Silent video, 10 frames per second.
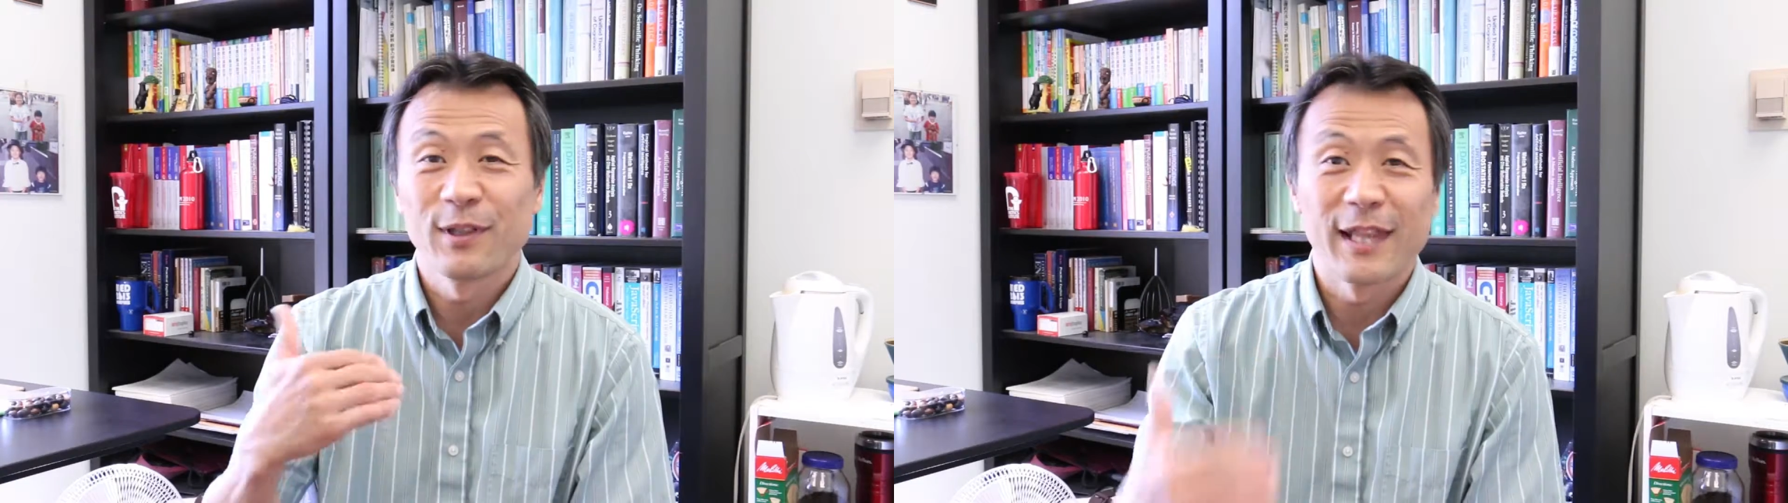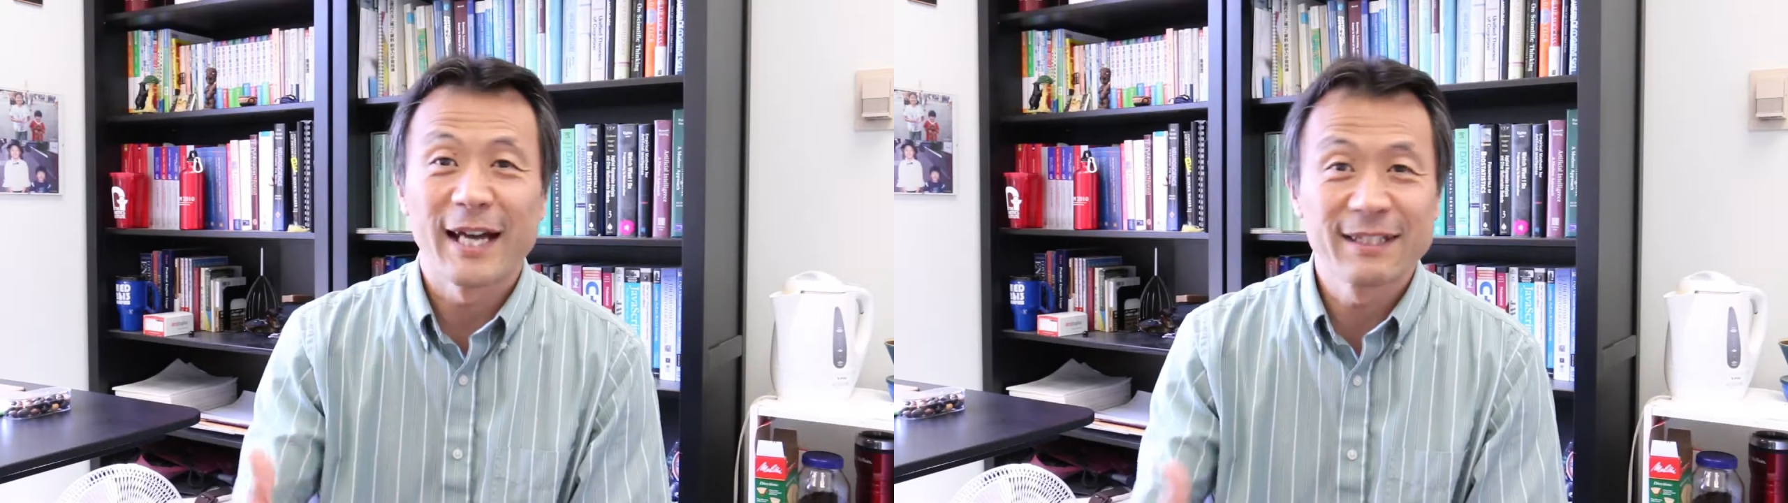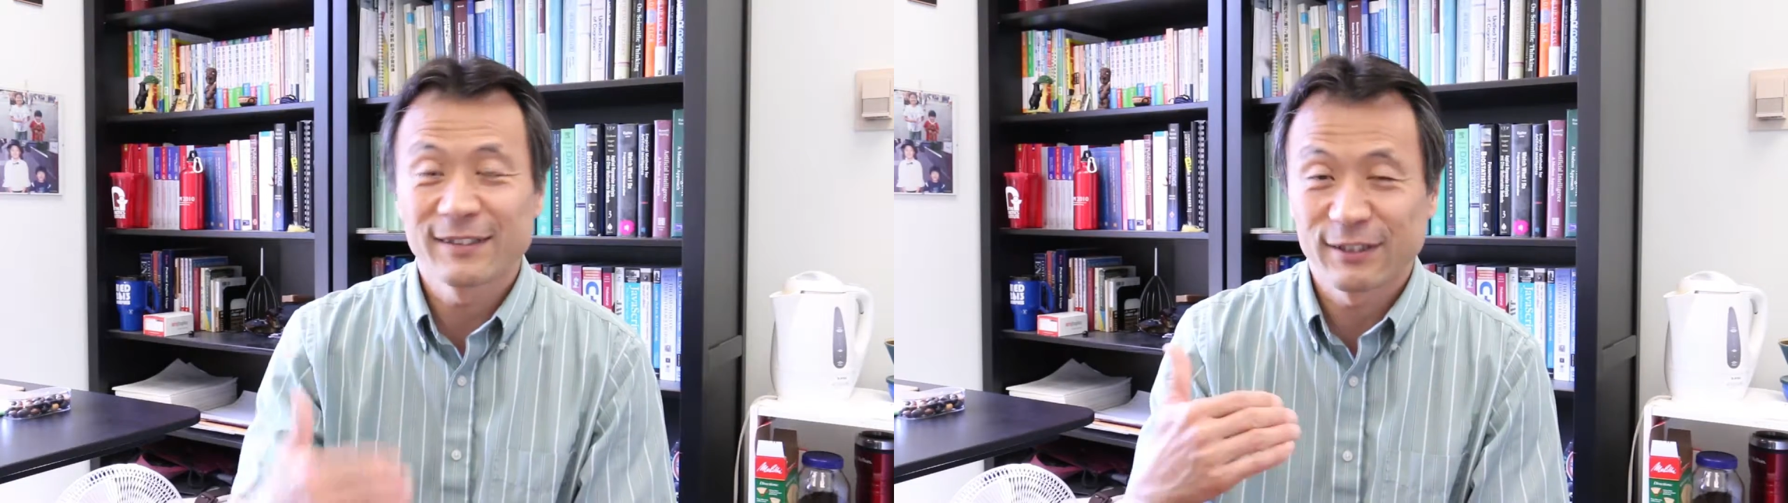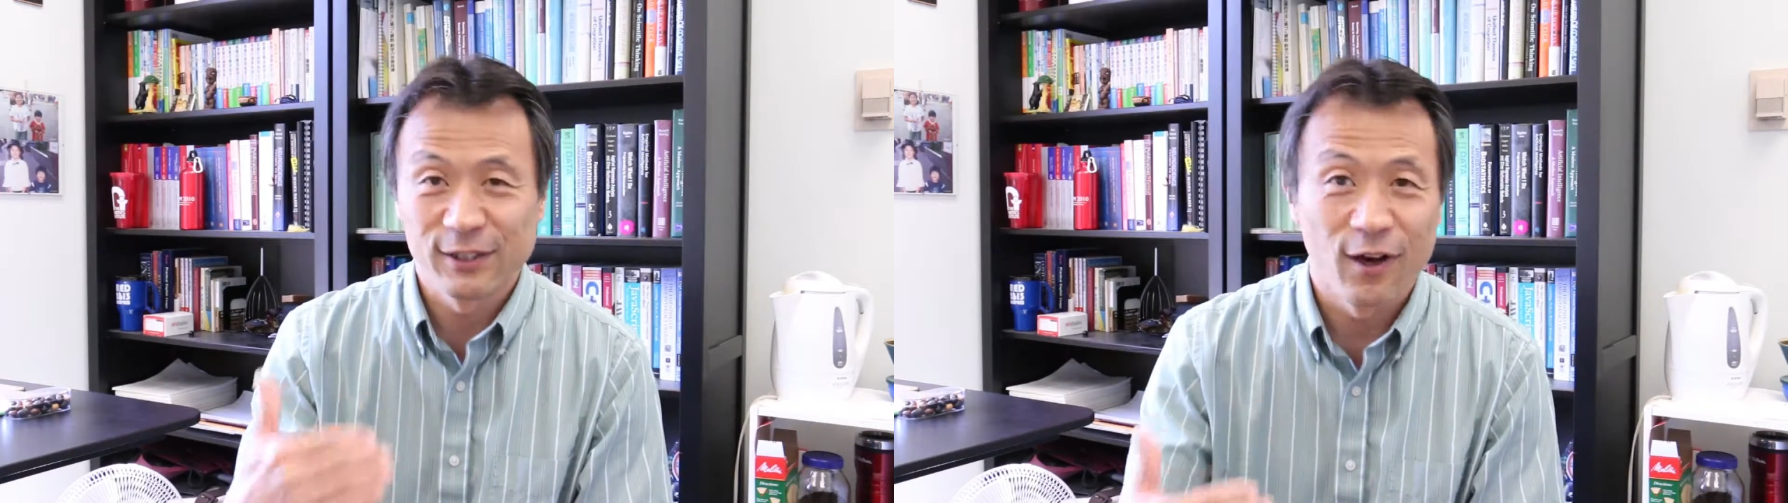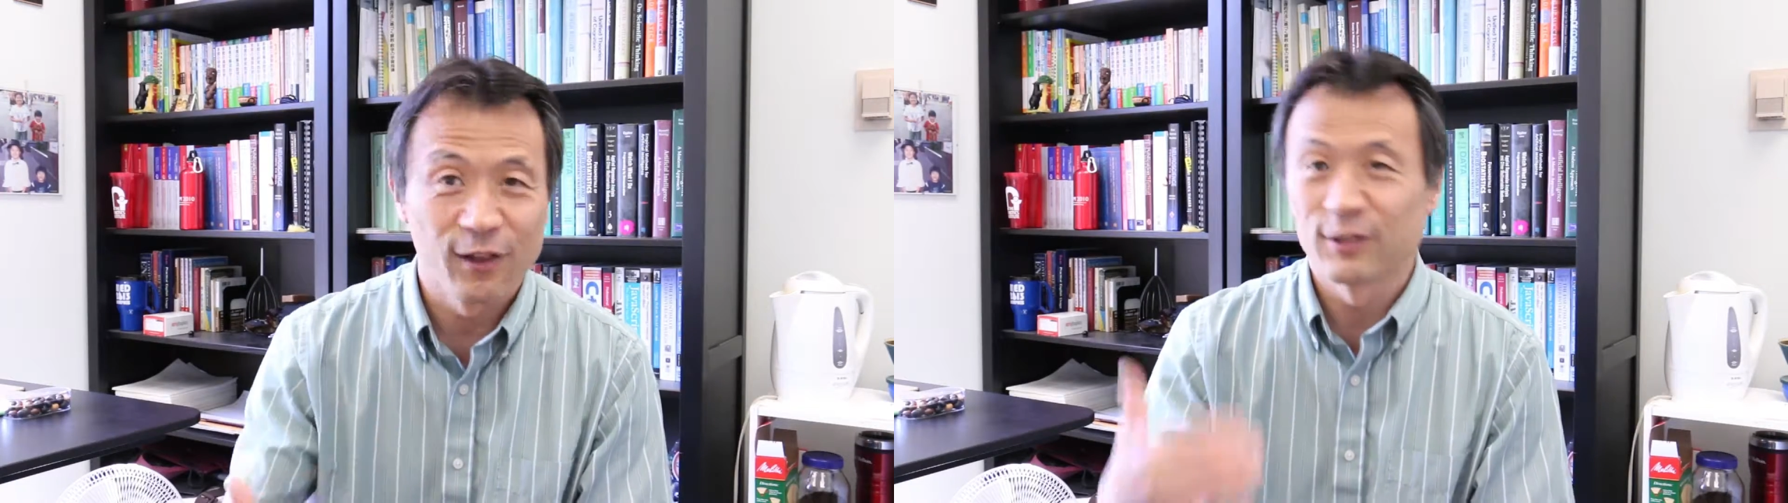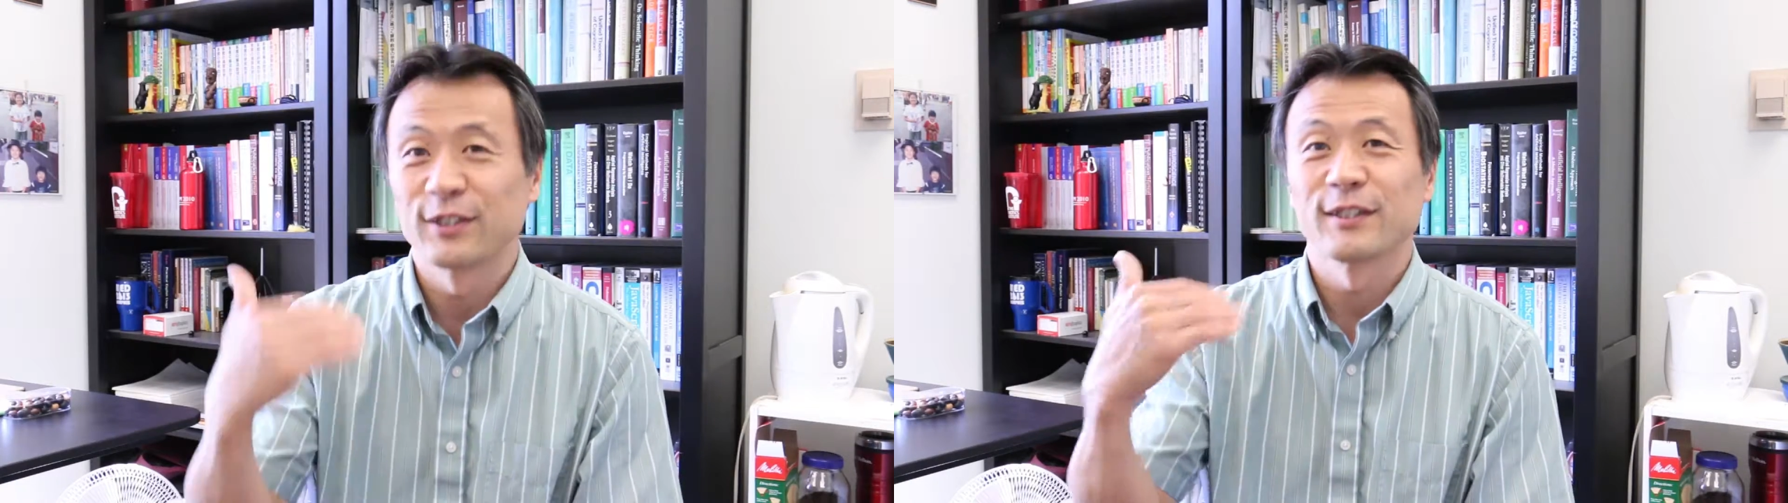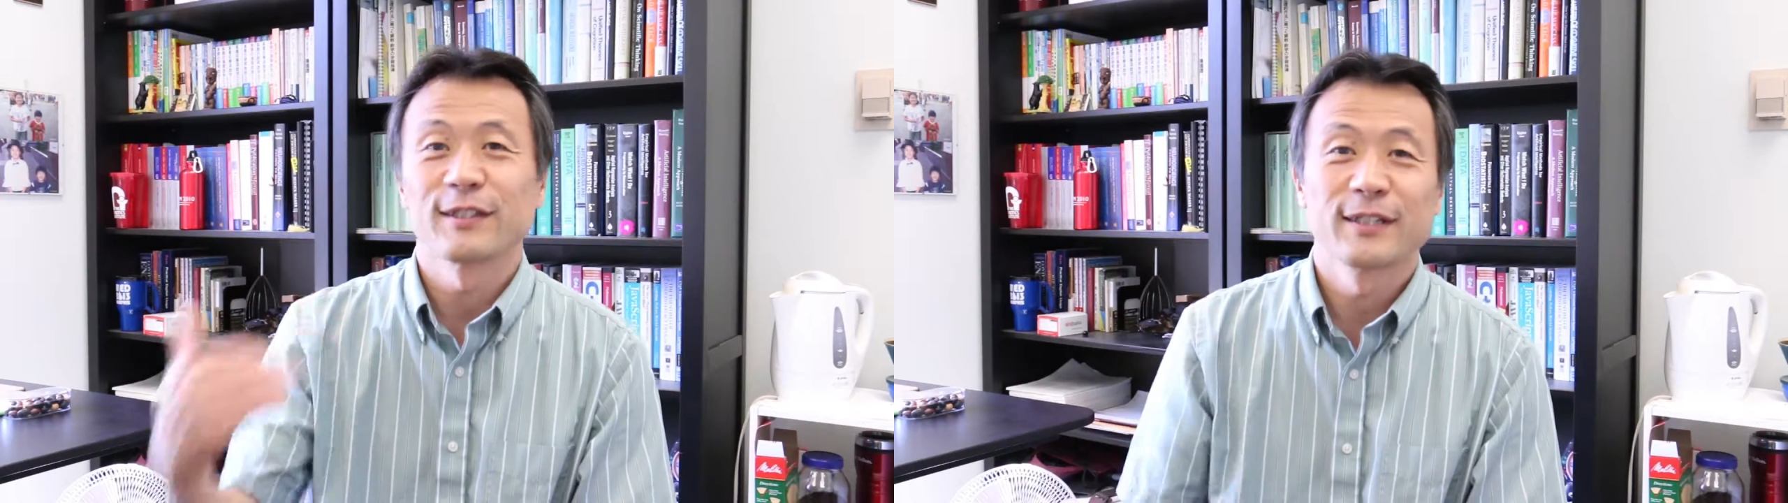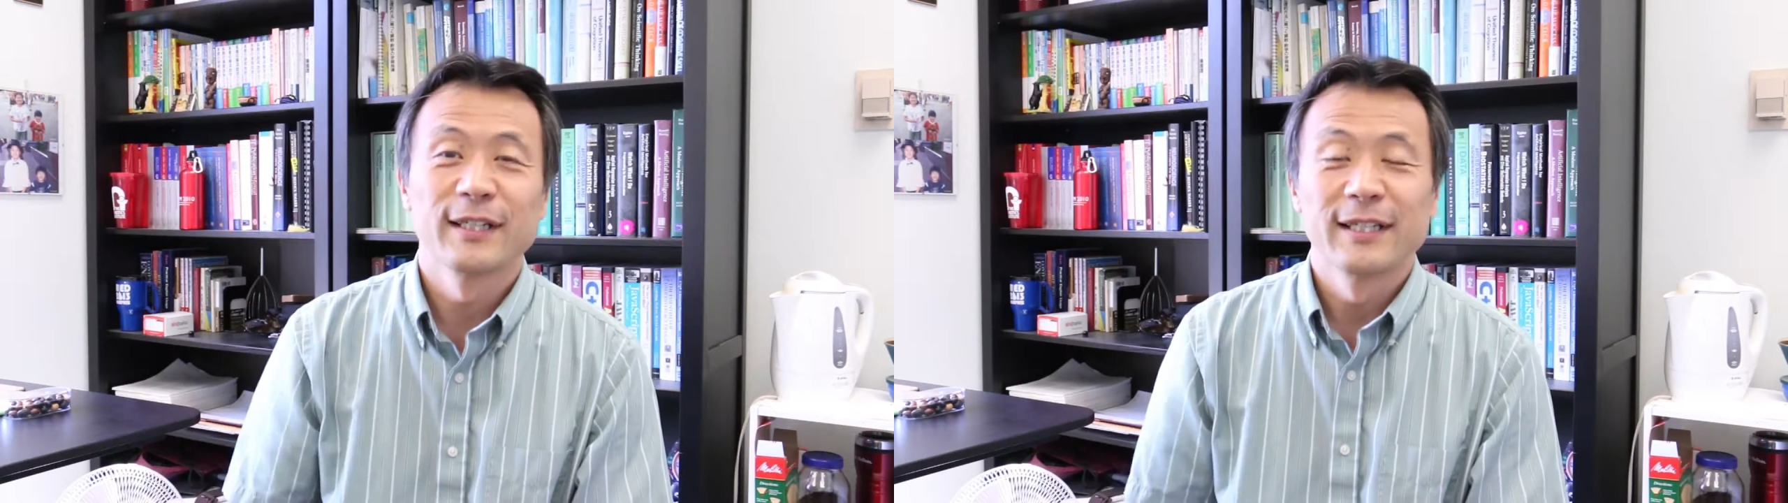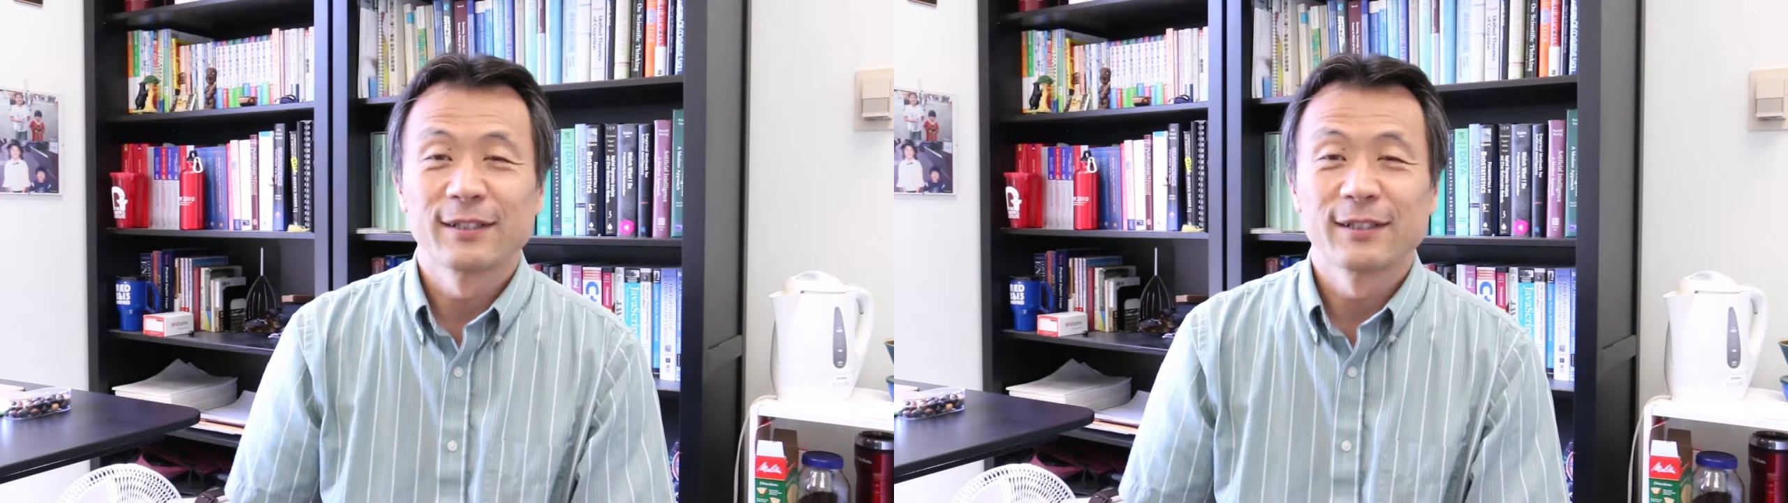learning technologies.